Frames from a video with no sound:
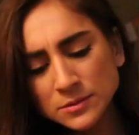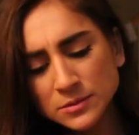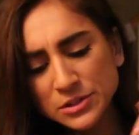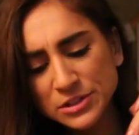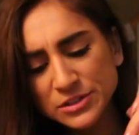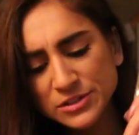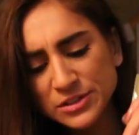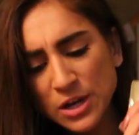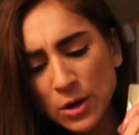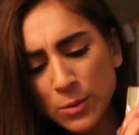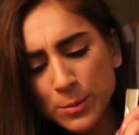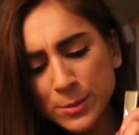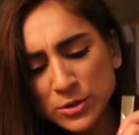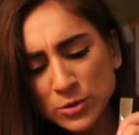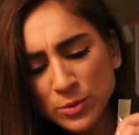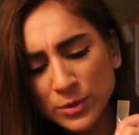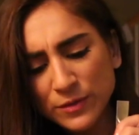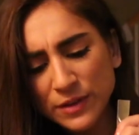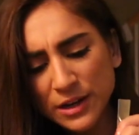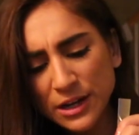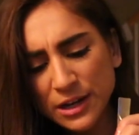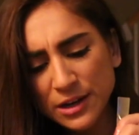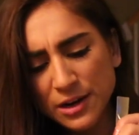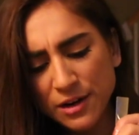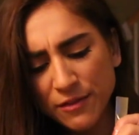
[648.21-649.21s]
This is how much
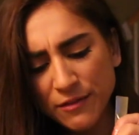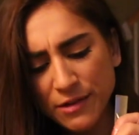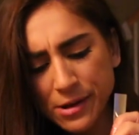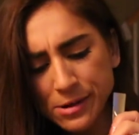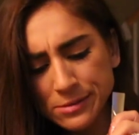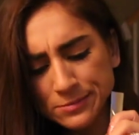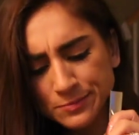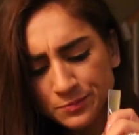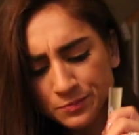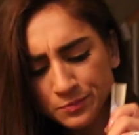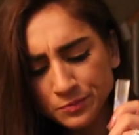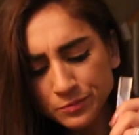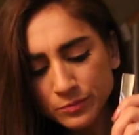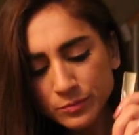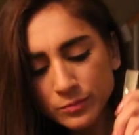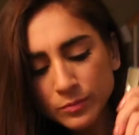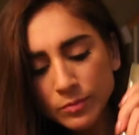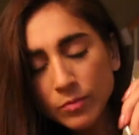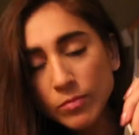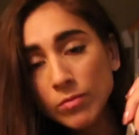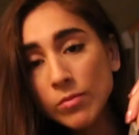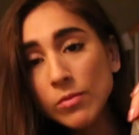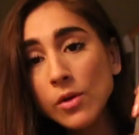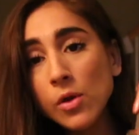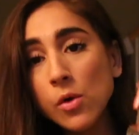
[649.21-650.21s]
we've eaten of it.
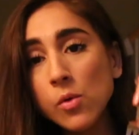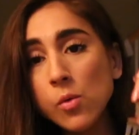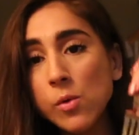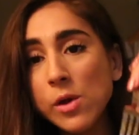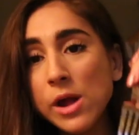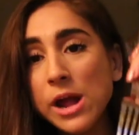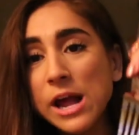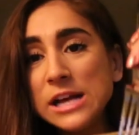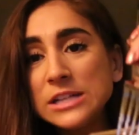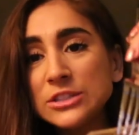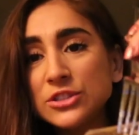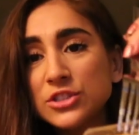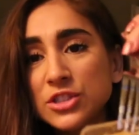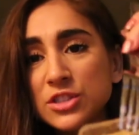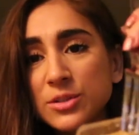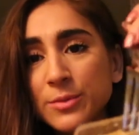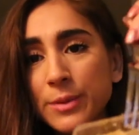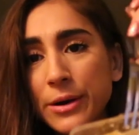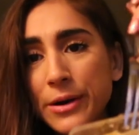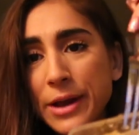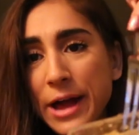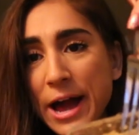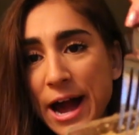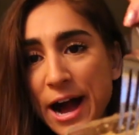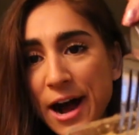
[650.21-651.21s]
We ate just
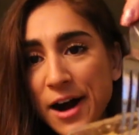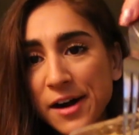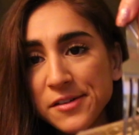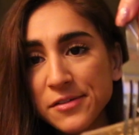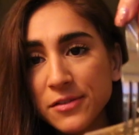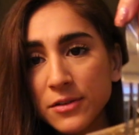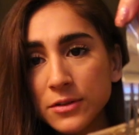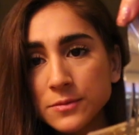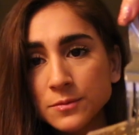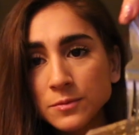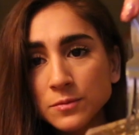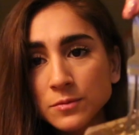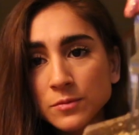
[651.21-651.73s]
about half,